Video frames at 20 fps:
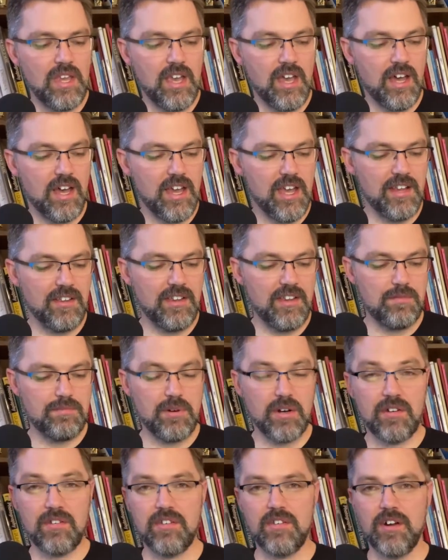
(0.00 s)
And these
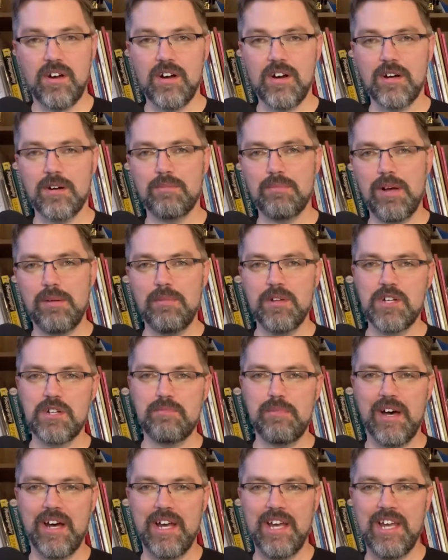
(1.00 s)
books are published
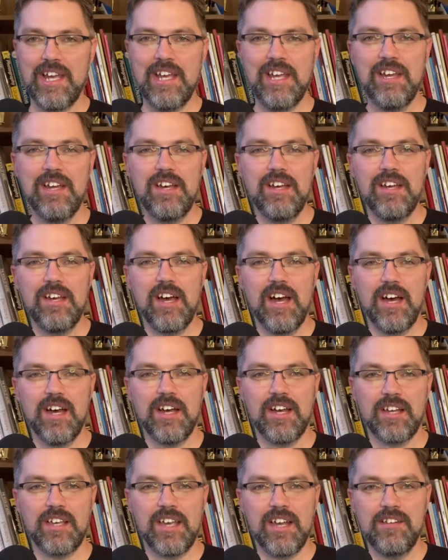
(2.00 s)
by
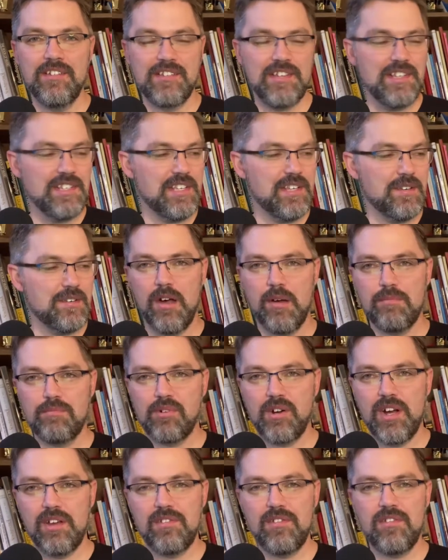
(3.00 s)
Kensington
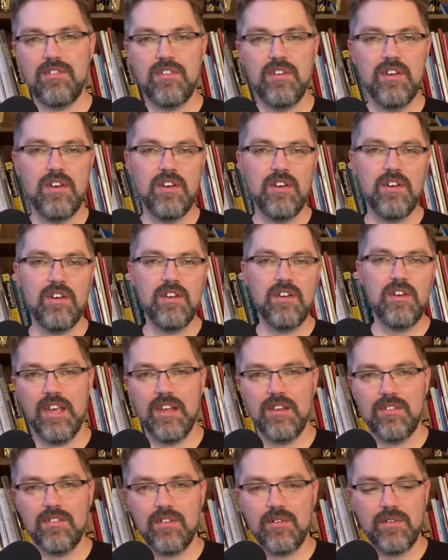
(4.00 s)
Press.
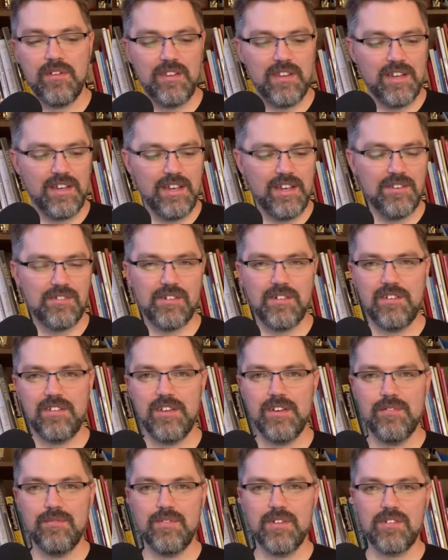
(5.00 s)
And so in the interest
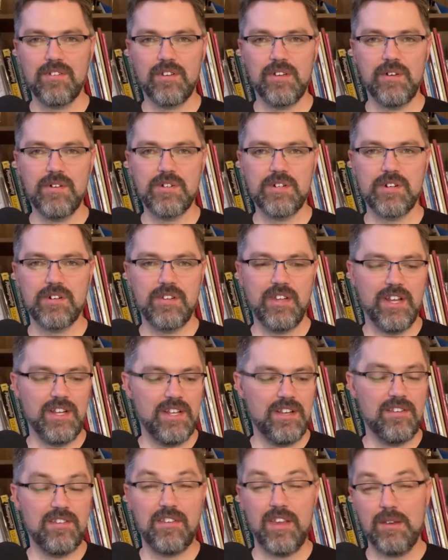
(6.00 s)
of disclosure, they
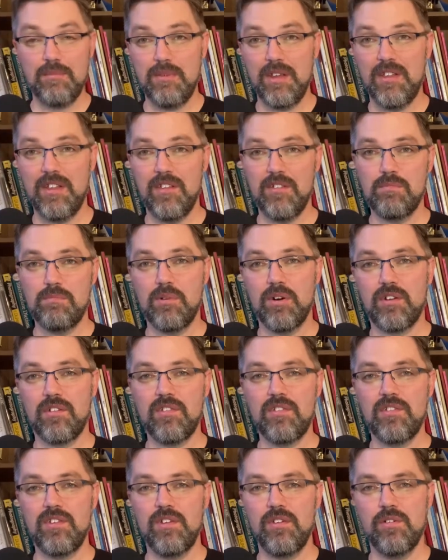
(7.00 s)
did send me these
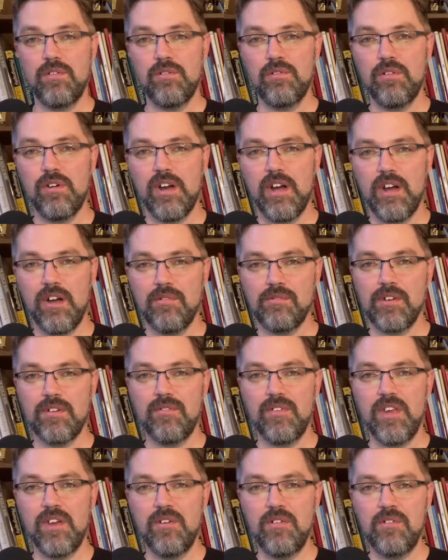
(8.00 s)
books to
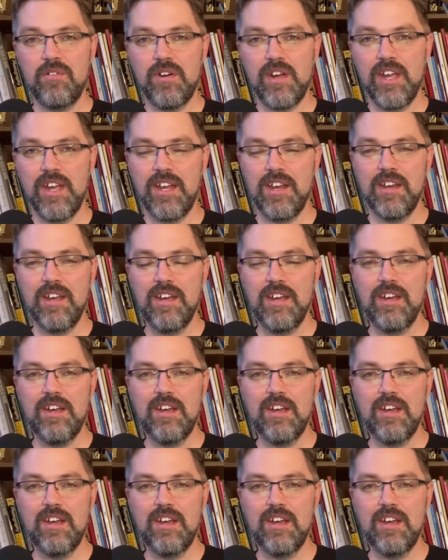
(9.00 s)
review and